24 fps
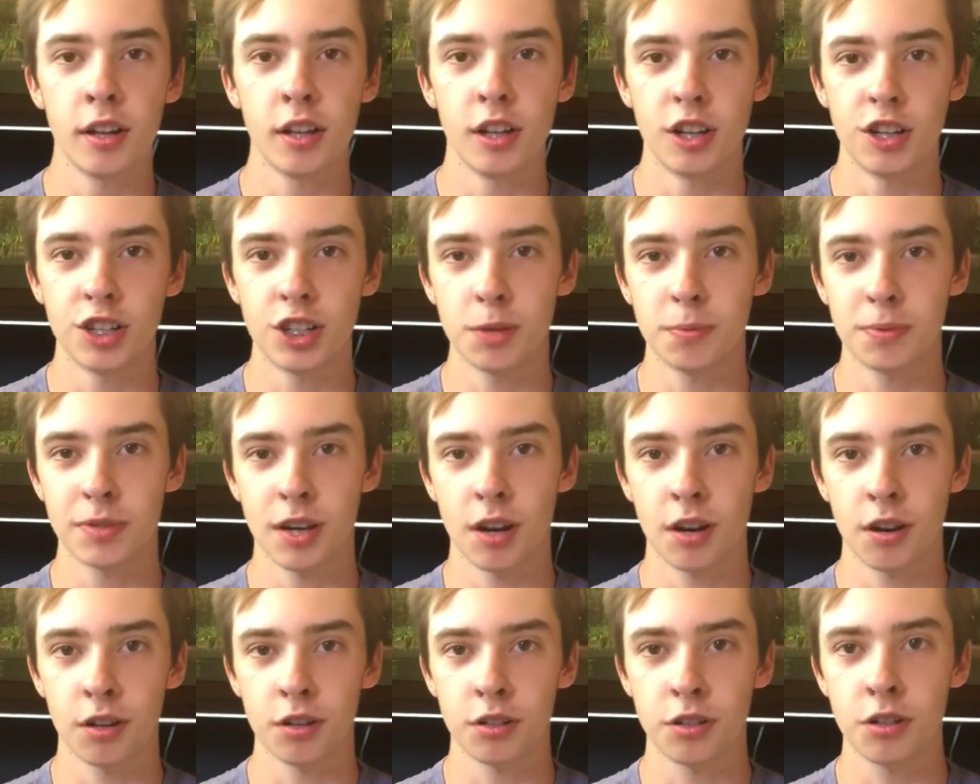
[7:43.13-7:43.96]
it ships
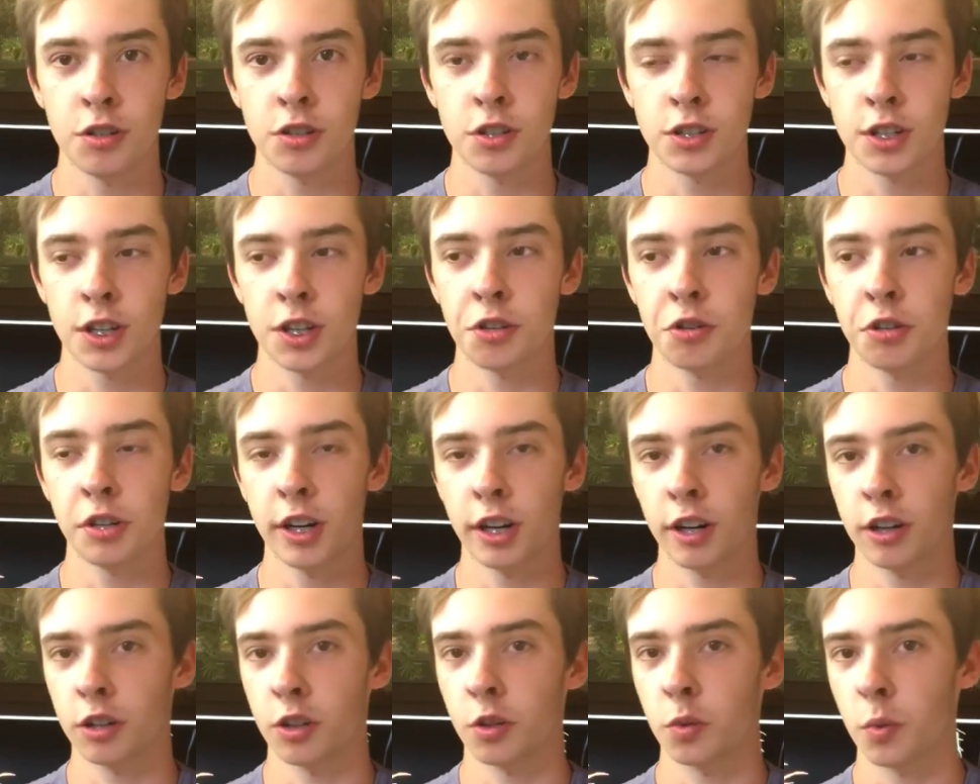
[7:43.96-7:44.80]
out on Tuesday and you
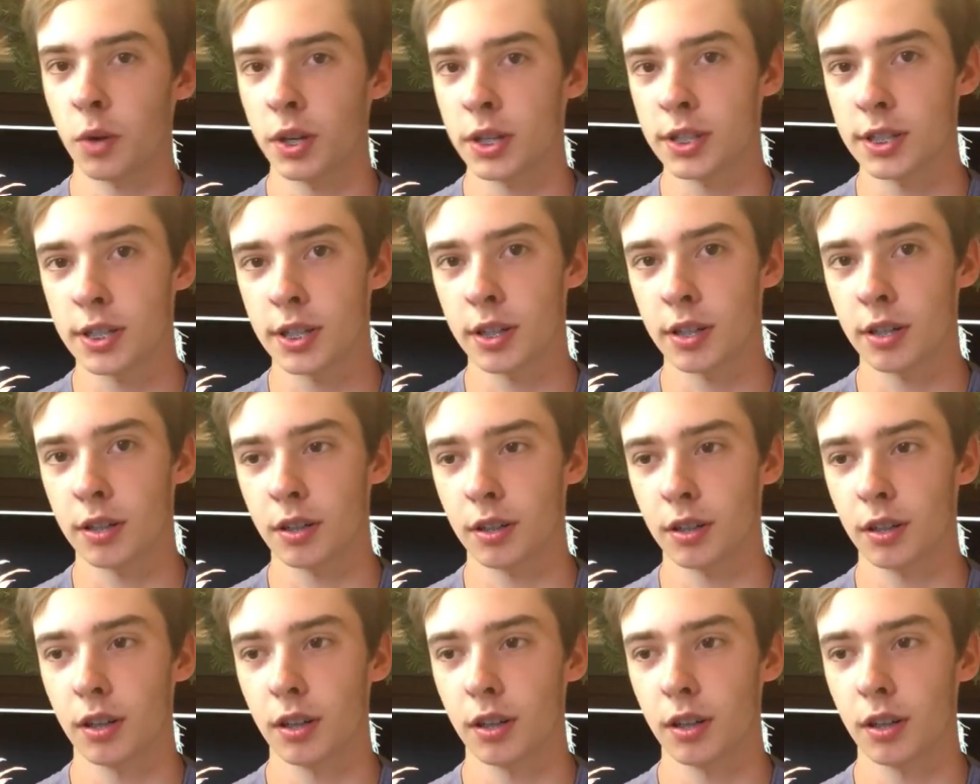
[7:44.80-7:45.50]
get it on Wednesday.